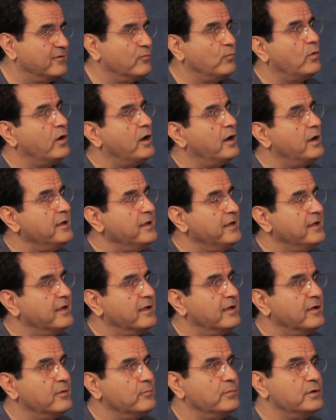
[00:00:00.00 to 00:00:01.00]
Why?
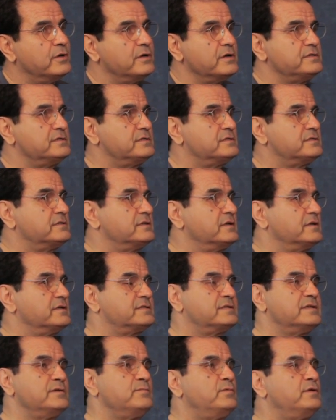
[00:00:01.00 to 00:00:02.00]
Because
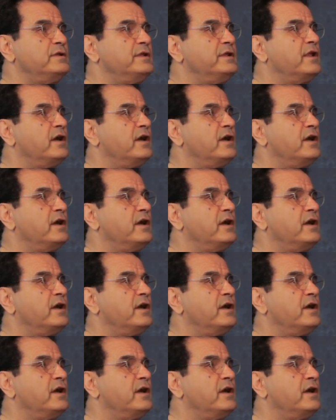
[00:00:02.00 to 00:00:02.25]
simply